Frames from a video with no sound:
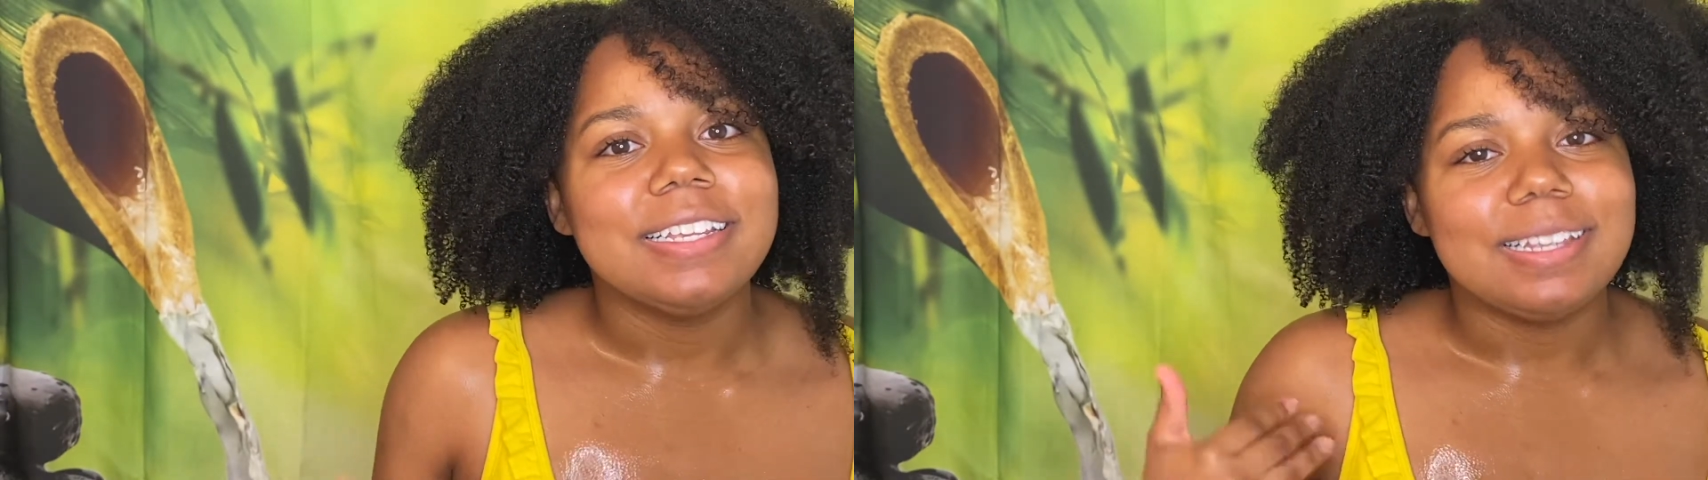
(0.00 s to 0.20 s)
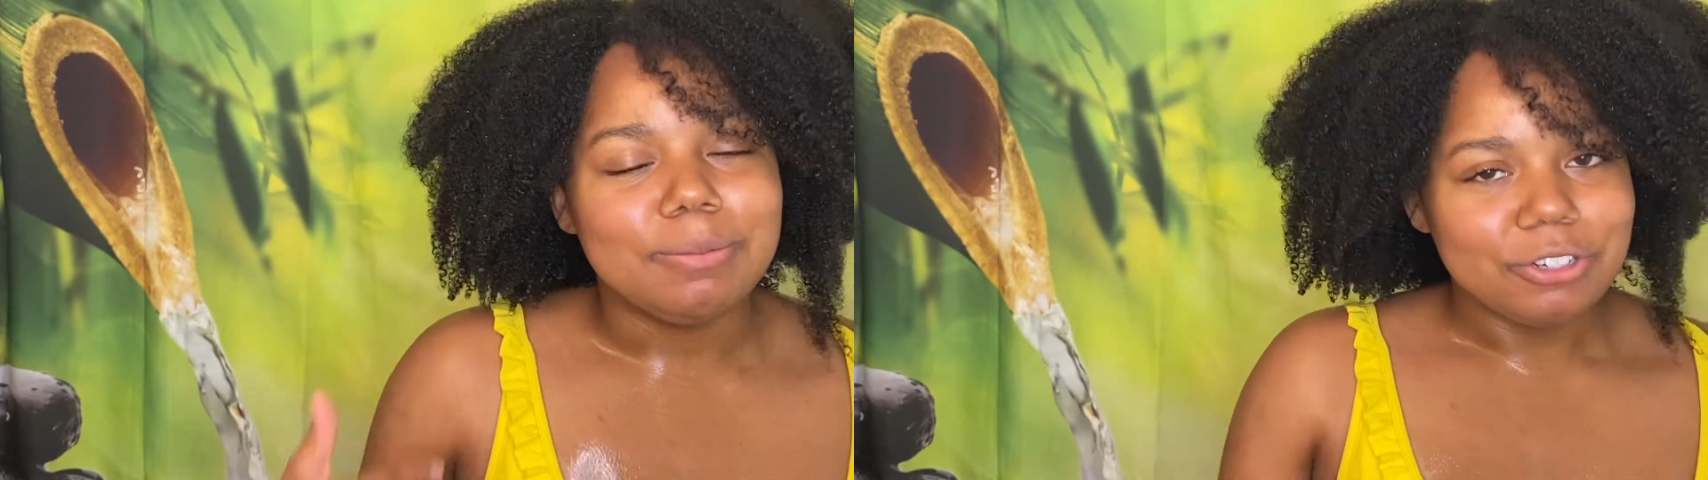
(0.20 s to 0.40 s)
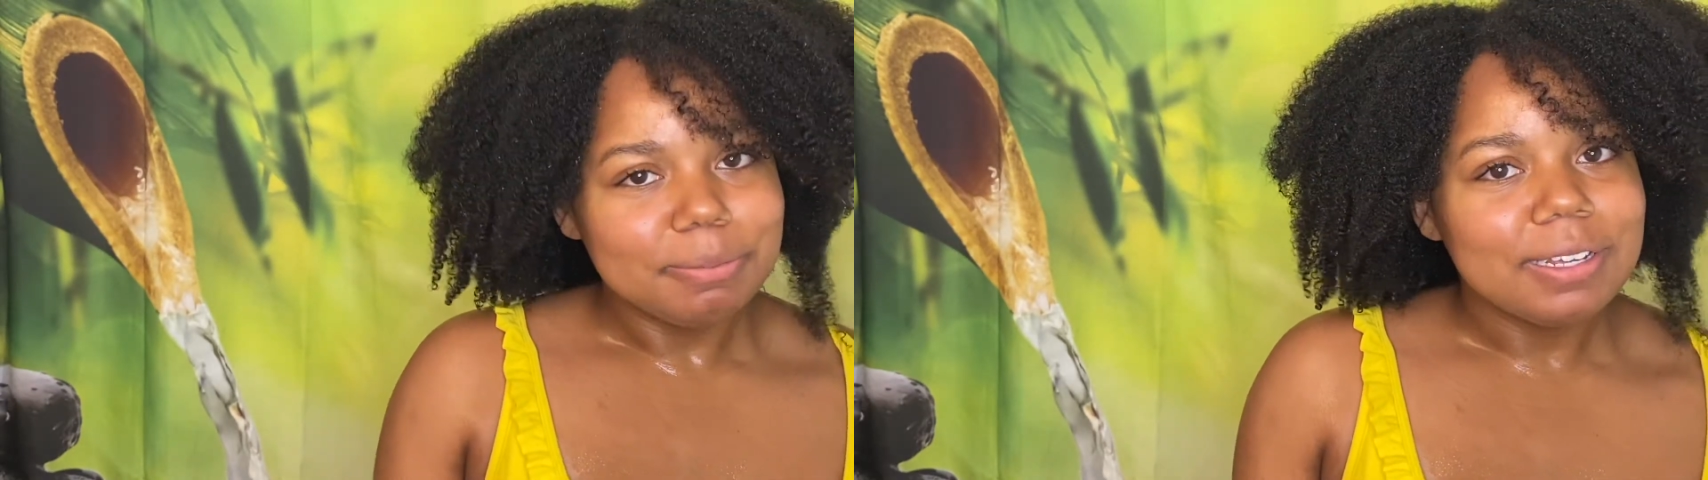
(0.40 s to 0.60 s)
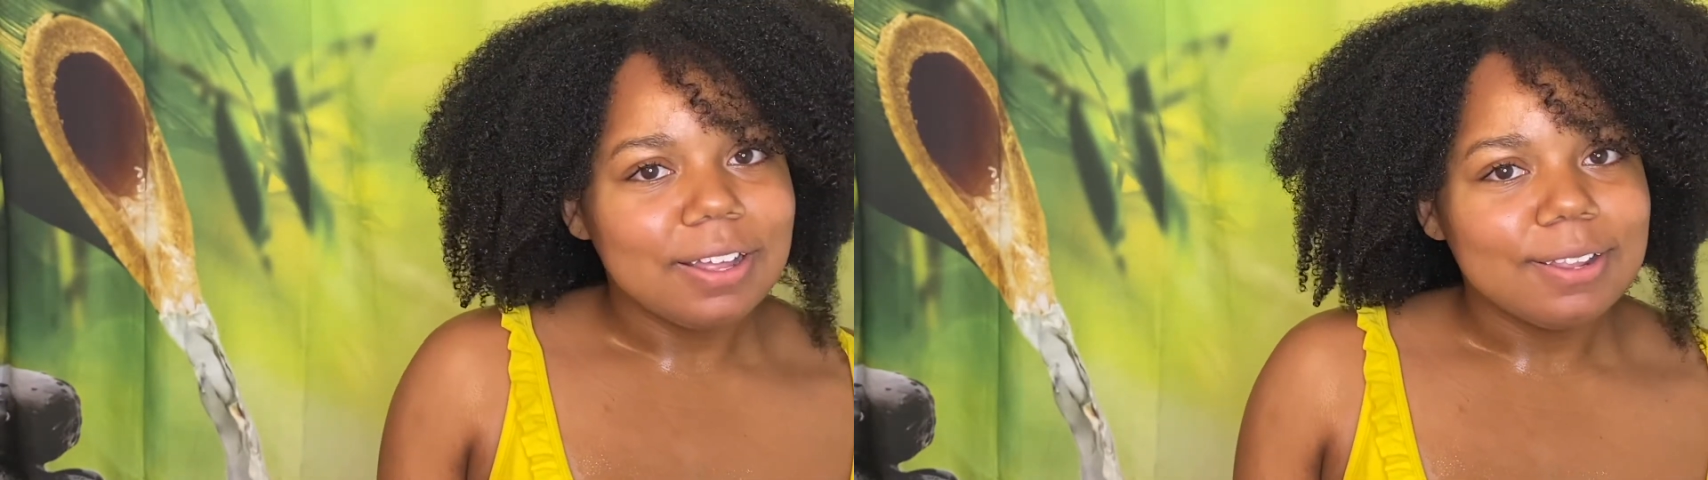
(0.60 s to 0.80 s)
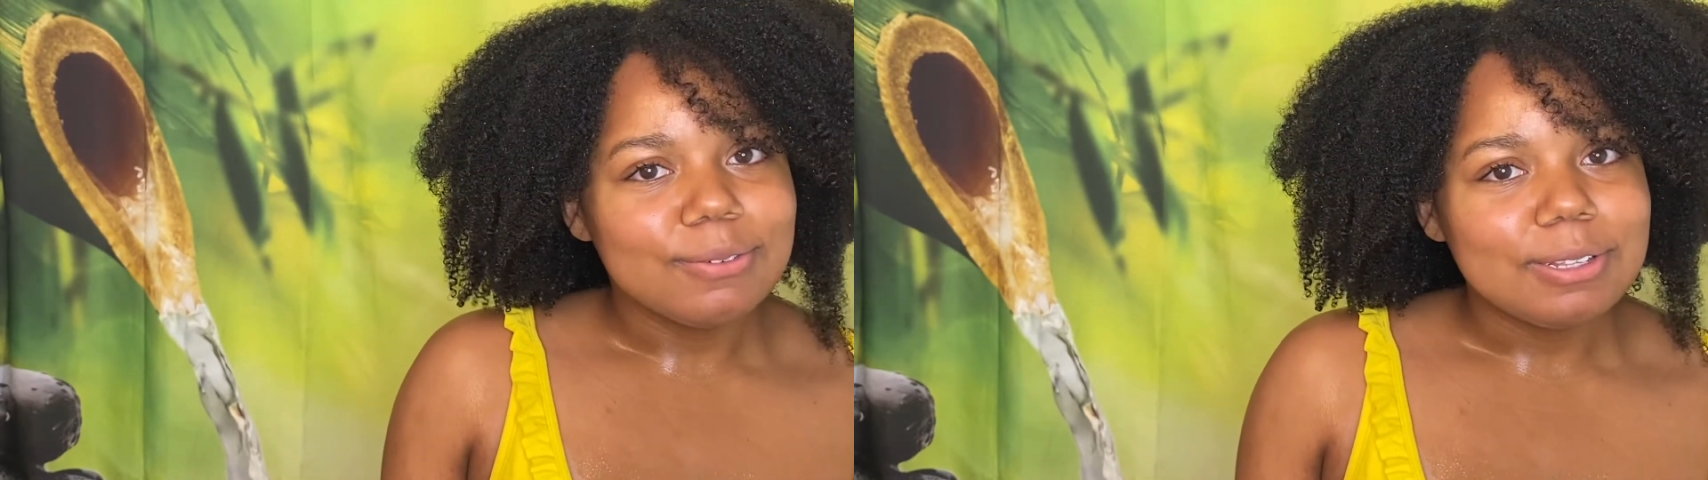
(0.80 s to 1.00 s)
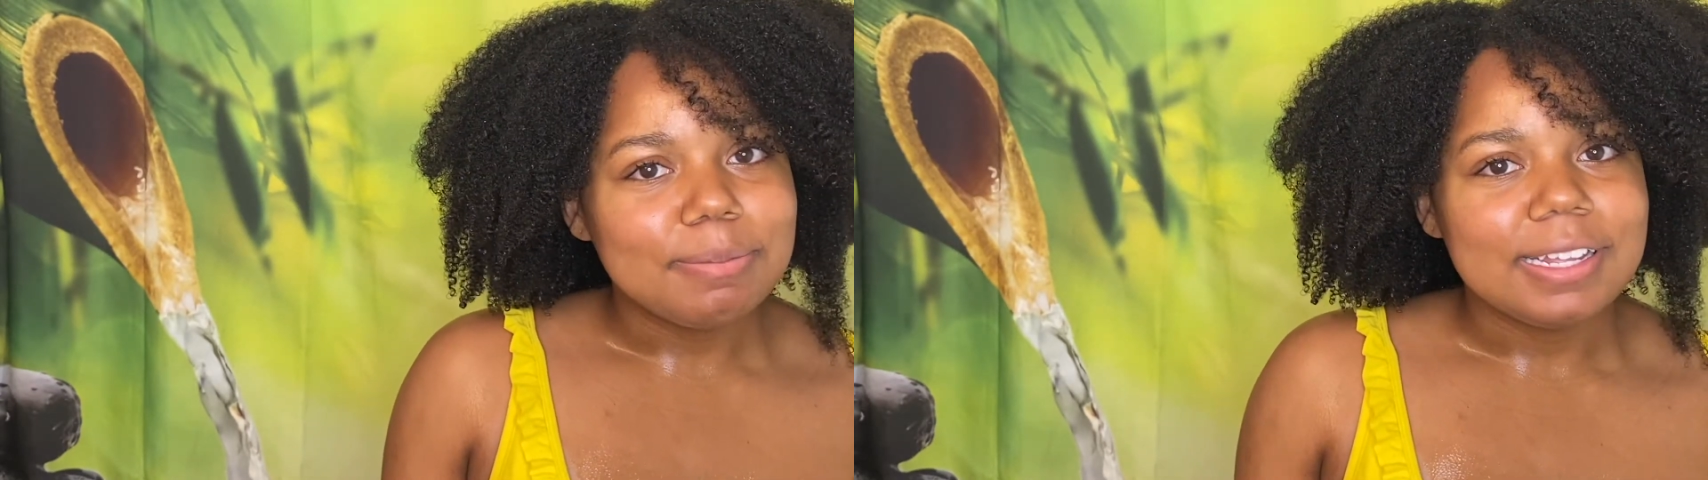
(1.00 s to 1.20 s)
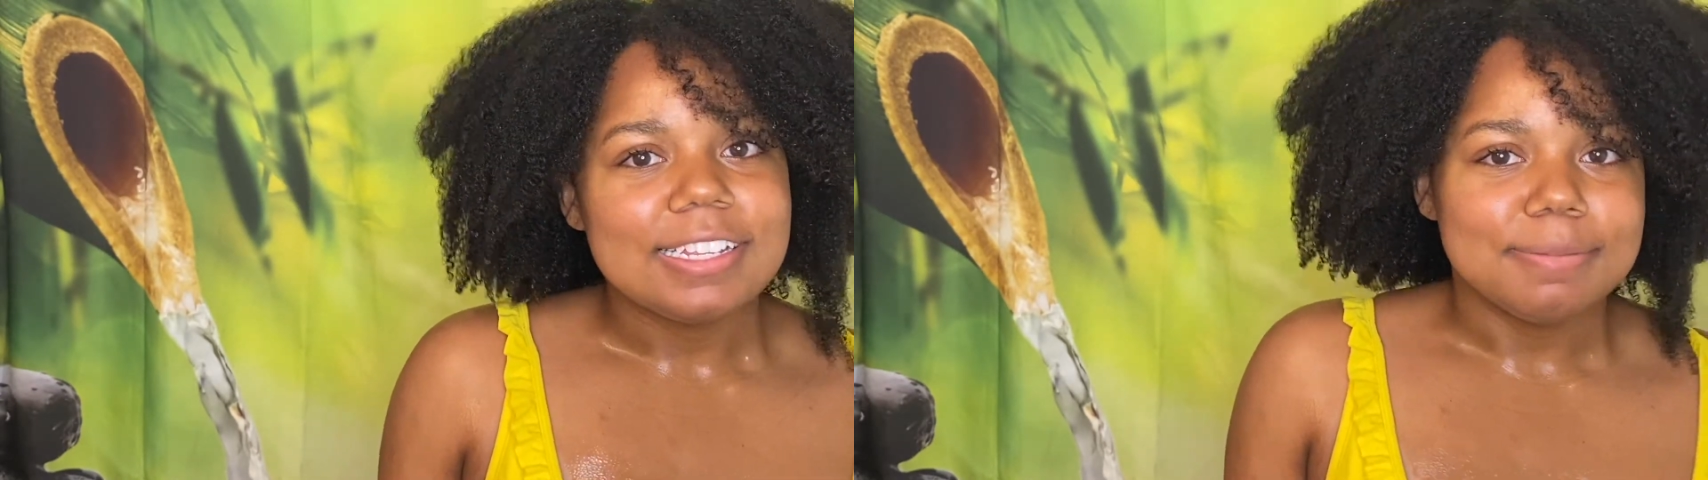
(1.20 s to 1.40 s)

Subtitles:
I'm dripping all over the place,